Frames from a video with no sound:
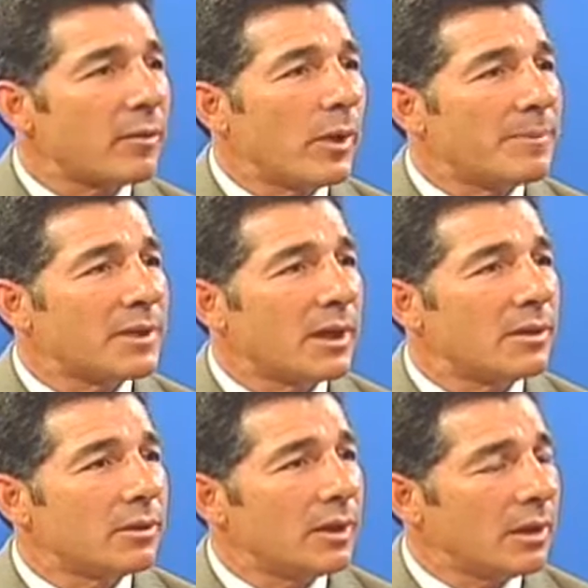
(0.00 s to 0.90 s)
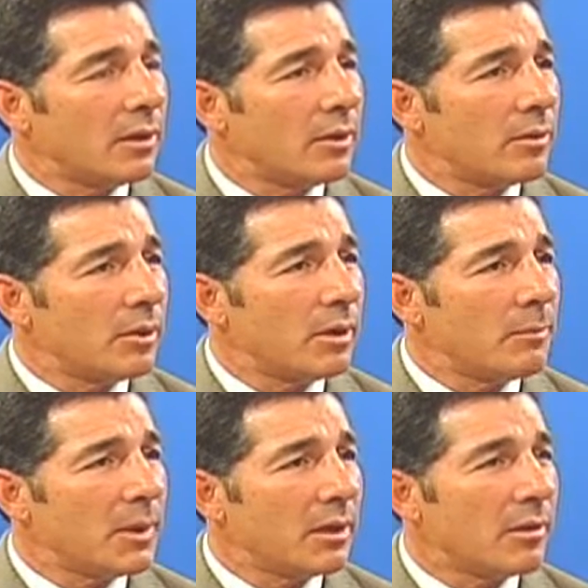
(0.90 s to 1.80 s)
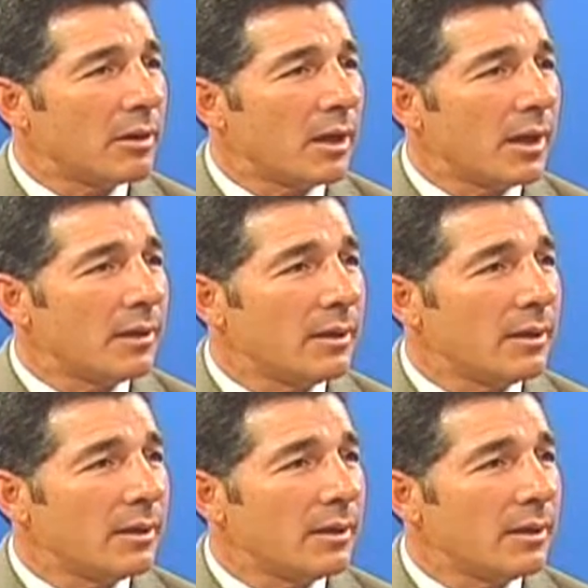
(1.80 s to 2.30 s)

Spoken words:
a website too. They can go to Amir online.